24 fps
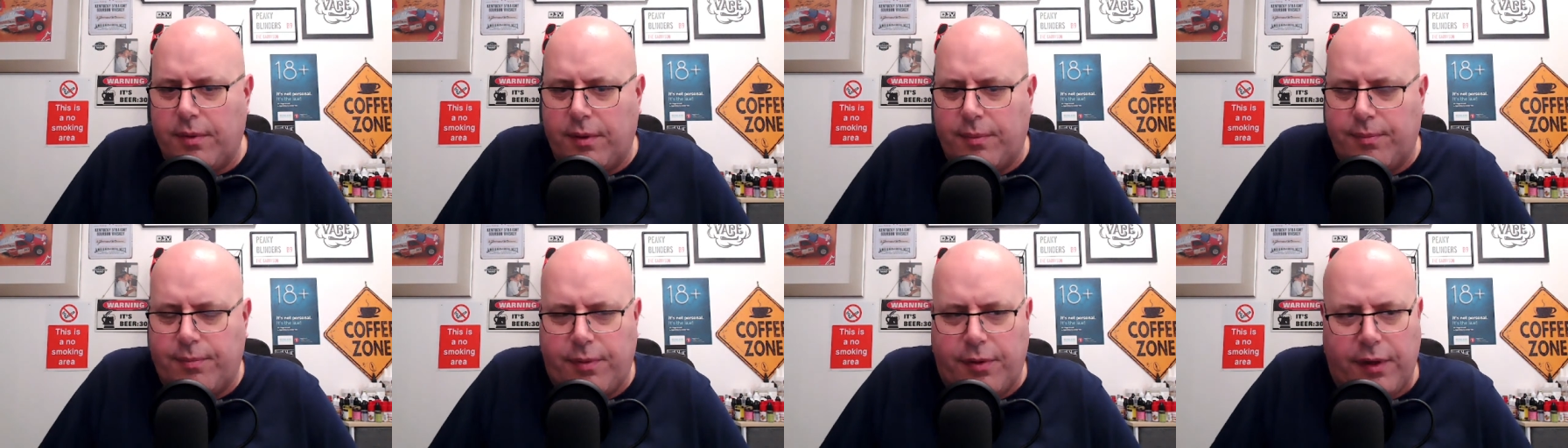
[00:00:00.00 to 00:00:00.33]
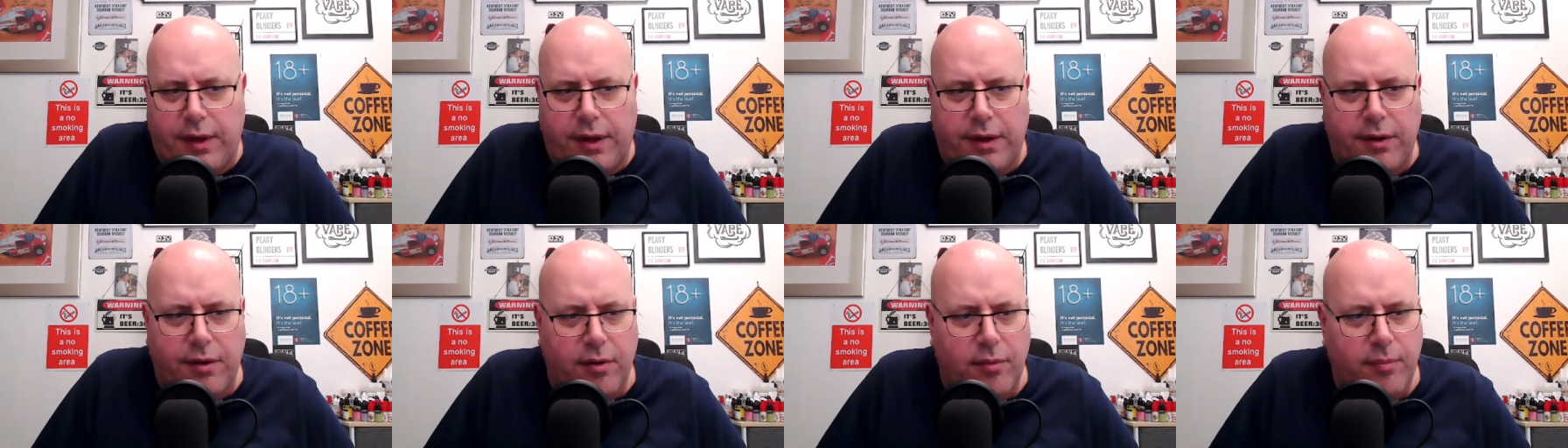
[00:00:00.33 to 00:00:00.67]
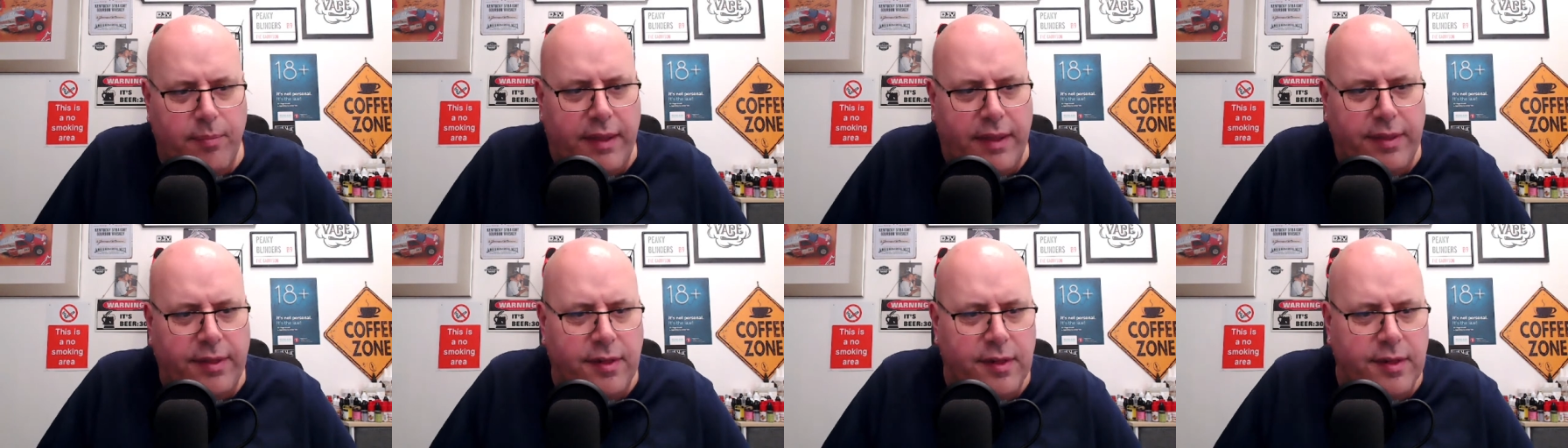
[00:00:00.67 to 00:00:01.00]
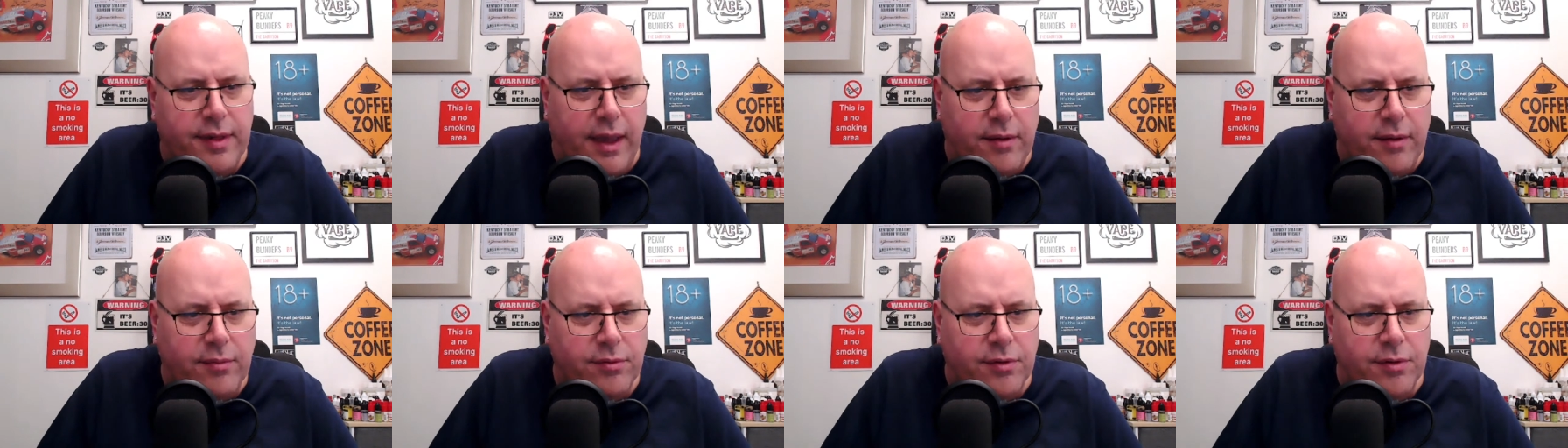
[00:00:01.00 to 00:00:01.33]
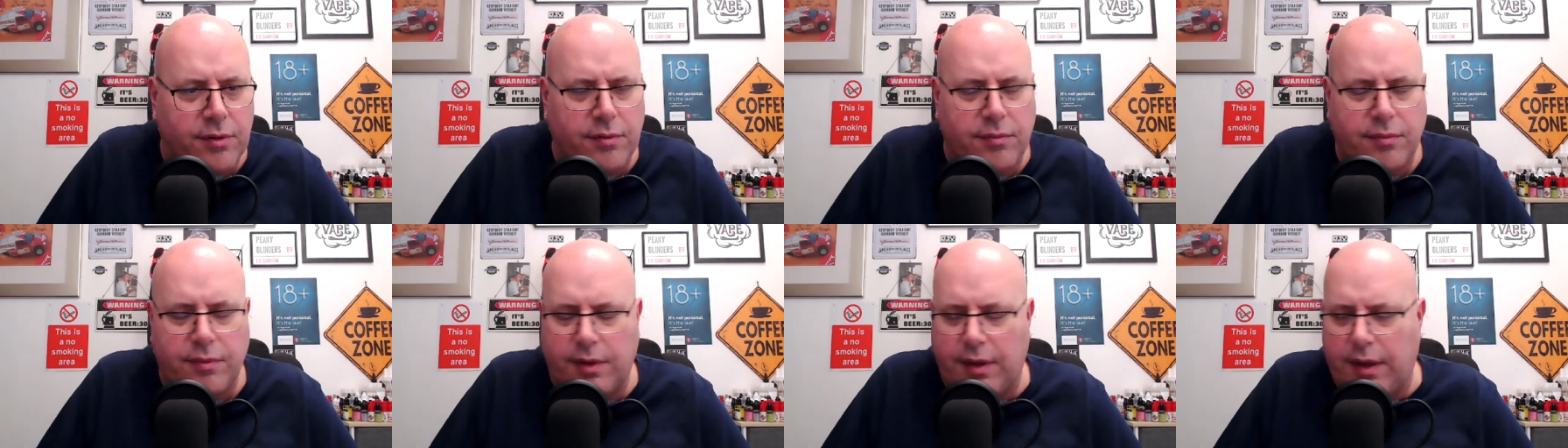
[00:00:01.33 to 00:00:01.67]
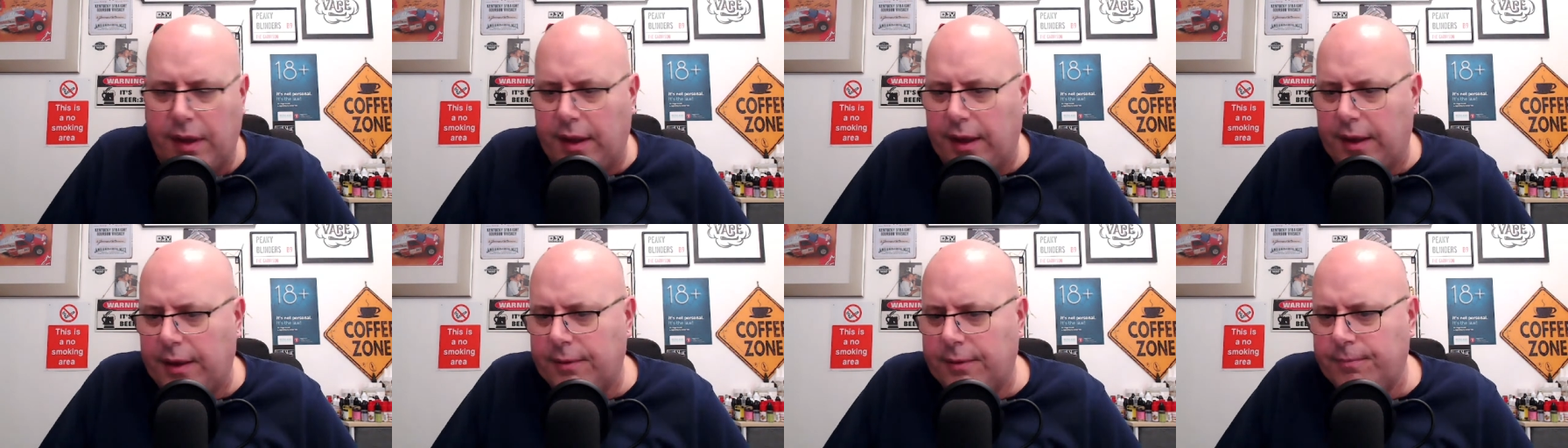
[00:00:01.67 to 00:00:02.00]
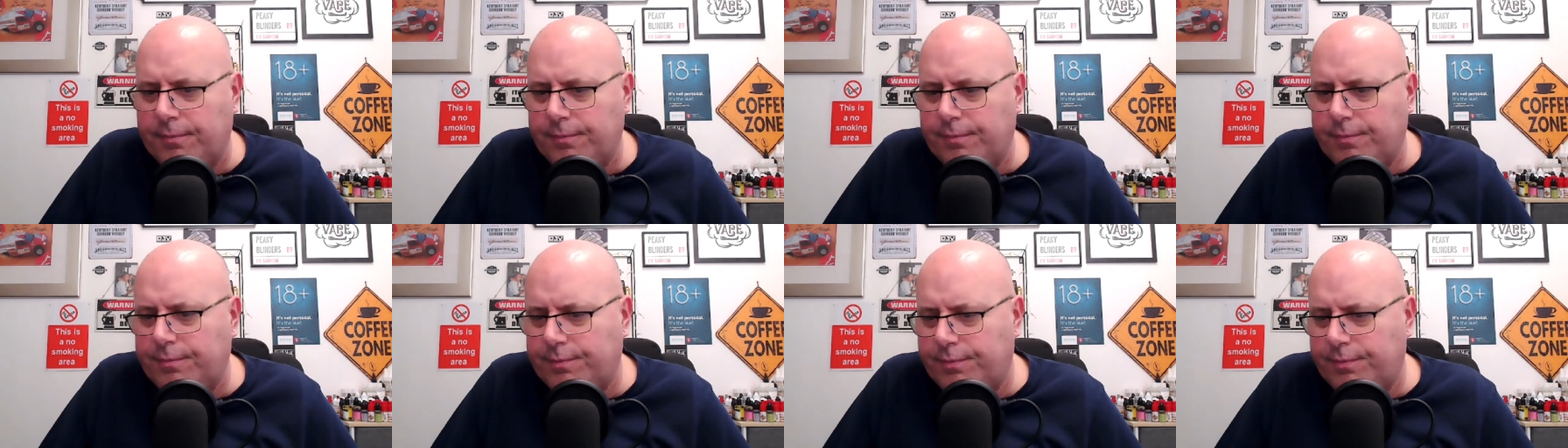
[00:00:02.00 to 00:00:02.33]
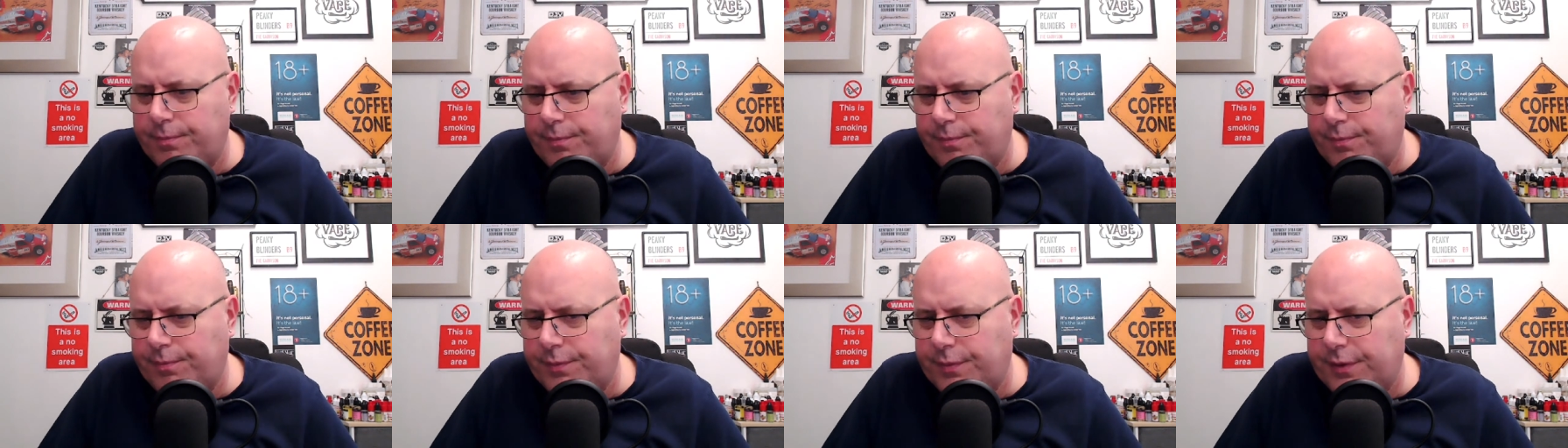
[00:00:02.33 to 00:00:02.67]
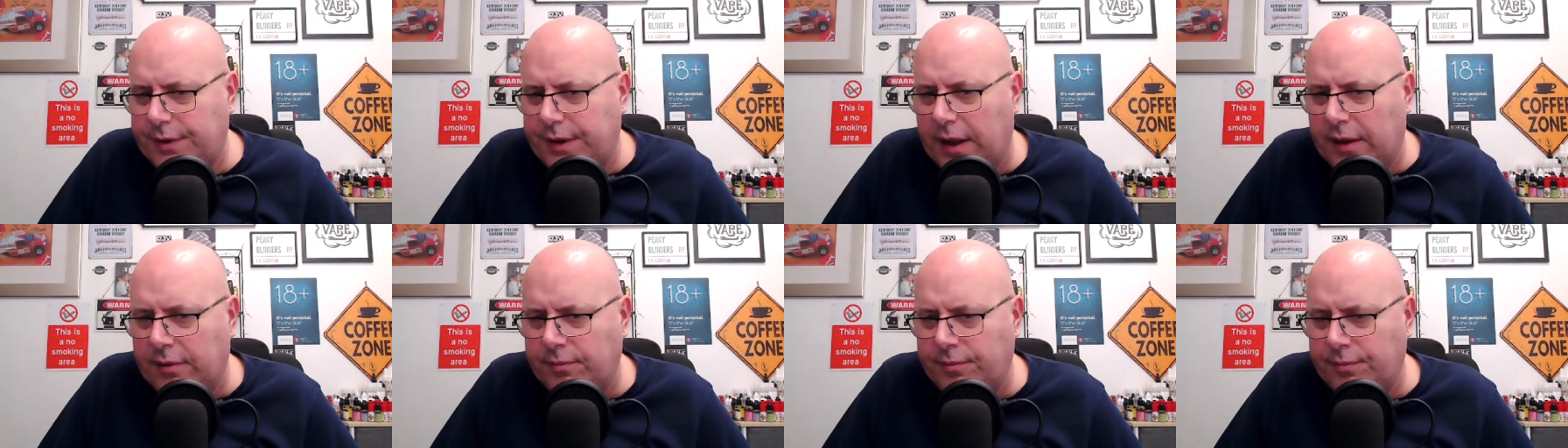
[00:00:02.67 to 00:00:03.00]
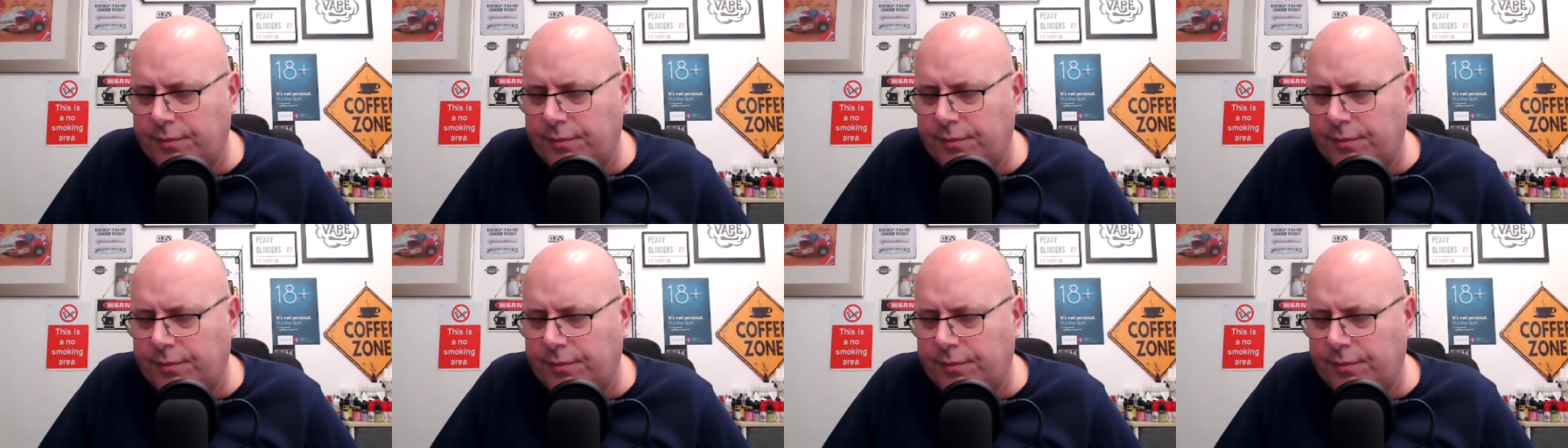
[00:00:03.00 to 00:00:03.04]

a thing called Ben Sounds, Dan.